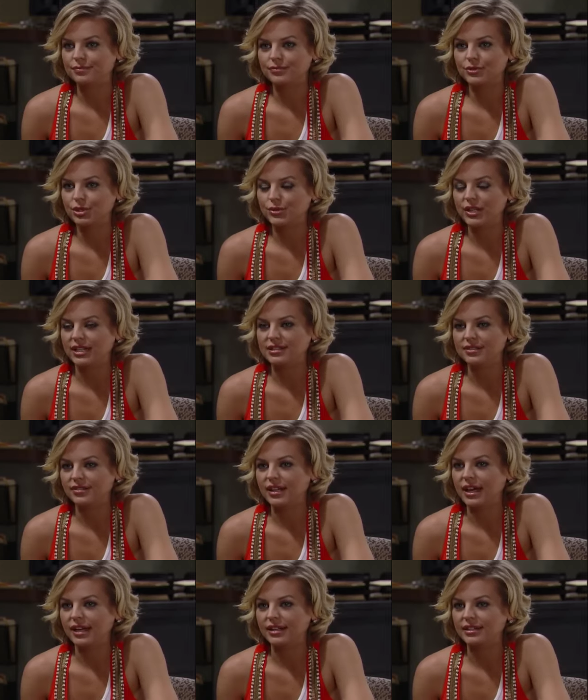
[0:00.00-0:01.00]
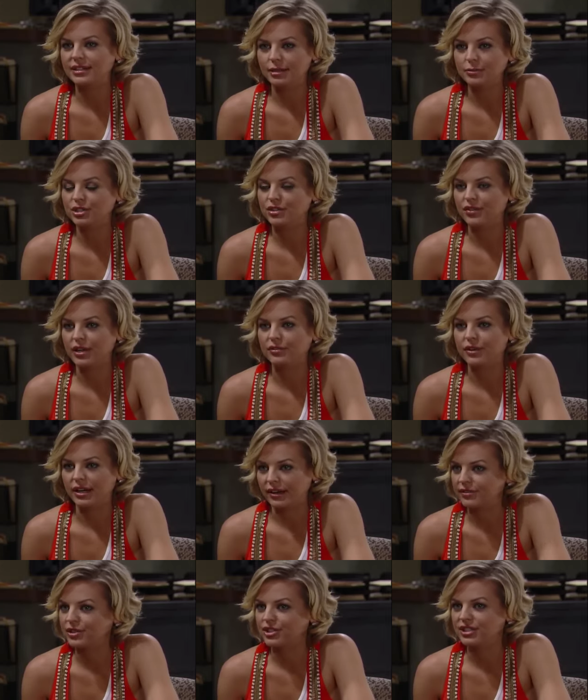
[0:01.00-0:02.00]
too nice of a guy to dump Siobhan
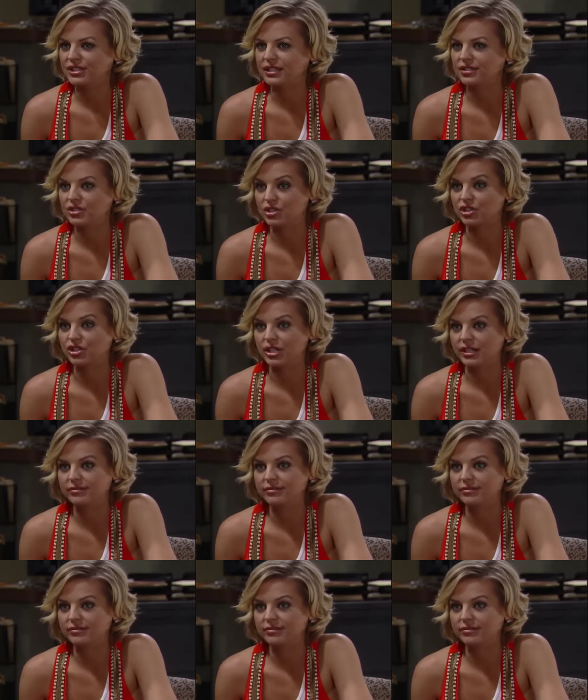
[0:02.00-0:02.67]
right after she's had surgery.